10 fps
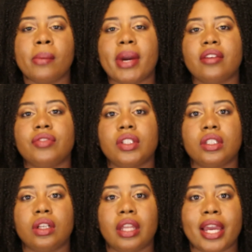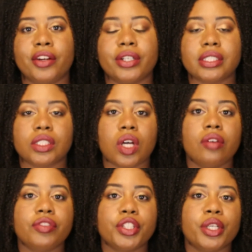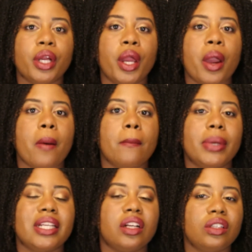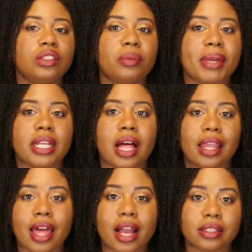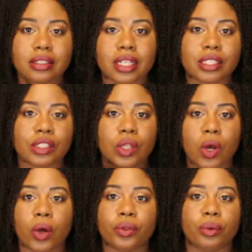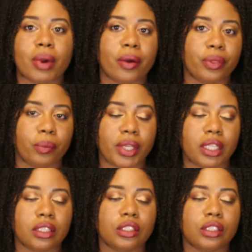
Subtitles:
It might feel a little lighter and softer, but it also may not last as long throughout the week.